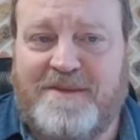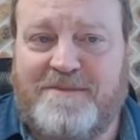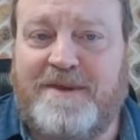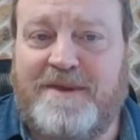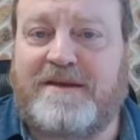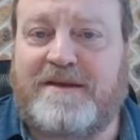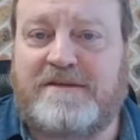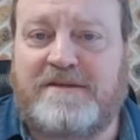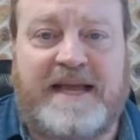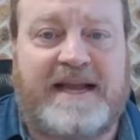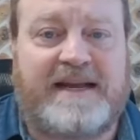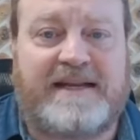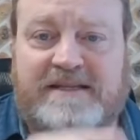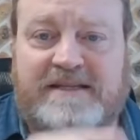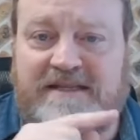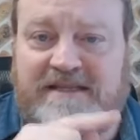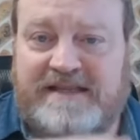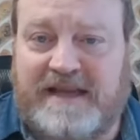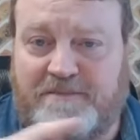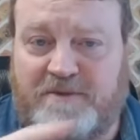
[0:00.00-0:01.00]
because they
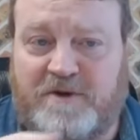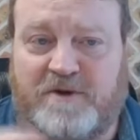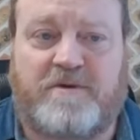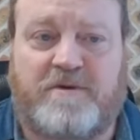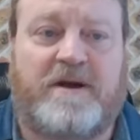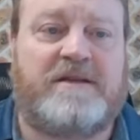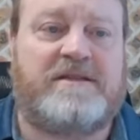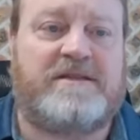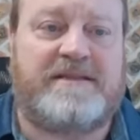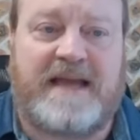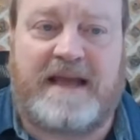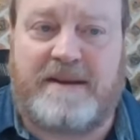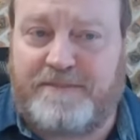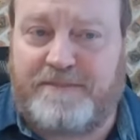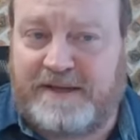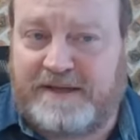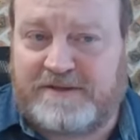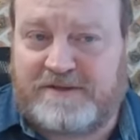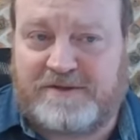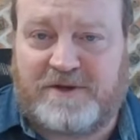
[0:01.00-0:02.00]
just stepped across 10
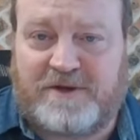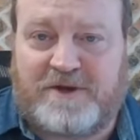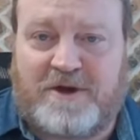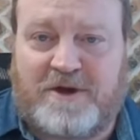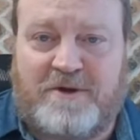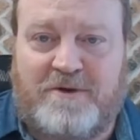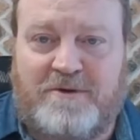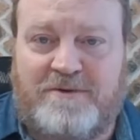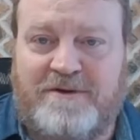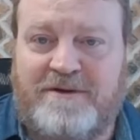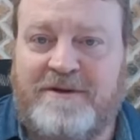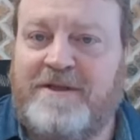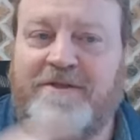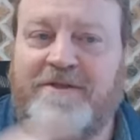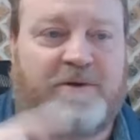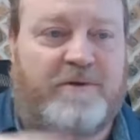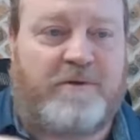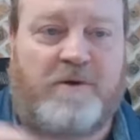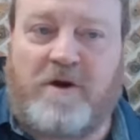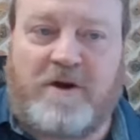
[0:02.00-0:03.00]
pieces of code
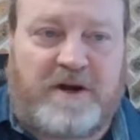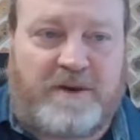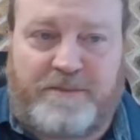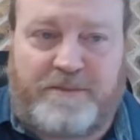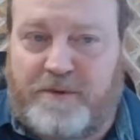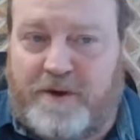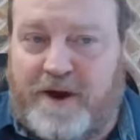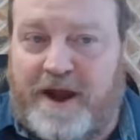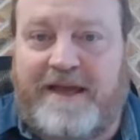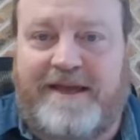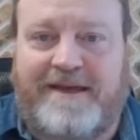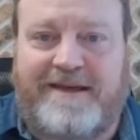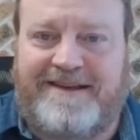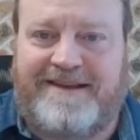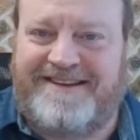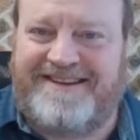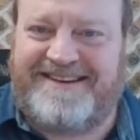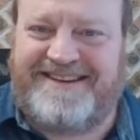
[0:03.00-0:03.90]
that are all going to break.